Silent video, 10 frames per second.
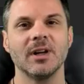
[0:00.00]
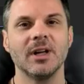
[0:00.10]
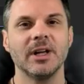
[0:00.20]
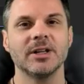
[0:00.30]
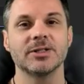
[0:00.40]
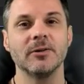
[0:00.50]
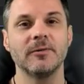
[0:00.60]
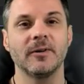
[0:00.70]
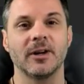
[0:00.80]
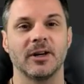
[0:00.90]
So
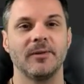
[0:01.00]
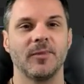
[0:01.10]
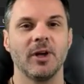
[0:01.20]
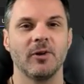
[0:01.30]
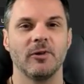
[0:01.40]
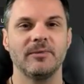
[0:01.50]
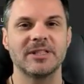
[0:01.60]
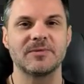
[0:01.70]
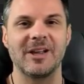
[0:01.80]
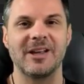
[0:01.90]
far, we've been
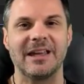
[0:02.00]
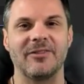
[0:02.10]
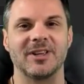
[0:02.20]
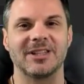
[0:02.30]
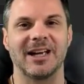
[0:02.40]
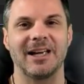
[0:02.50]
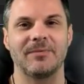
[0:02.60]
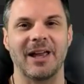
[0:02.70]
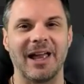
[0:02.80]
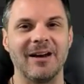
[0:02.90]
spelling out the type
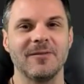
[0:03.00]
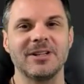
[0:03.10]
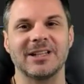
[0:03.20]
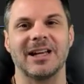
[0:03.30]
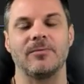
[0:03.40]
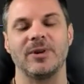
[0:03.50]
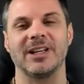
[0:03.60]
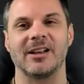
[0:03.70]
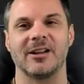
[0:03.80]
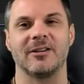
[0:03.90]
every time we
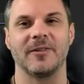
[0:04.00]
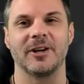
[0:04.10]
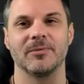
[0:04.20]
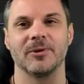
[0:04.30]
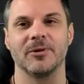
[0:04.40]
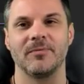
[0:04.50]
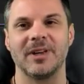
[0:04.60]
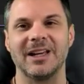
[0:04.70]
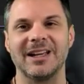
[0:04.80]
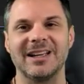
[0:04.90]
declare a variable.
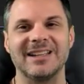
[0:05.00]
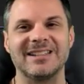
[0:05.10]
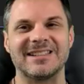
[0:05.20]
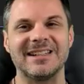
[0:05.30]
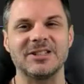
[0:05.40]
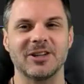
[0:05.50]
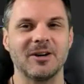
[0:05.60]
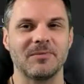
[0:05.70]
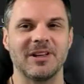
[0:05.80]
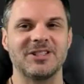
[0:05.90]
C#
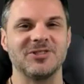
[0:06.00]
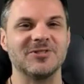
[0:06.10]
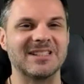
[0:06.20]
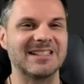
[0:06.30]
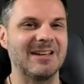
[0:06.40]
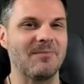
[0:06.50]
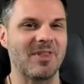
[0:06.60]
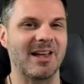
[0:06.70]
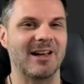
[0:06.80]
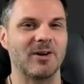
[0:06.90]
lets you skip
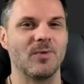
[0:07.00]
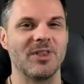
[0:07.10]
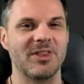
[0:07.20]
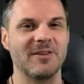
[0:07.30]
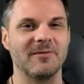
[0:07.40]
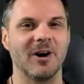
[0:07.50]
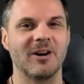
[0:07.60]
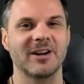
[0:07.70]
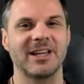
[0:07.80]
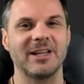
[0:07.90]
that with the var
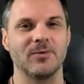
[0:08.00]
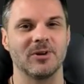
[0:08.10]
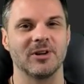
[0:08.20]
keyword.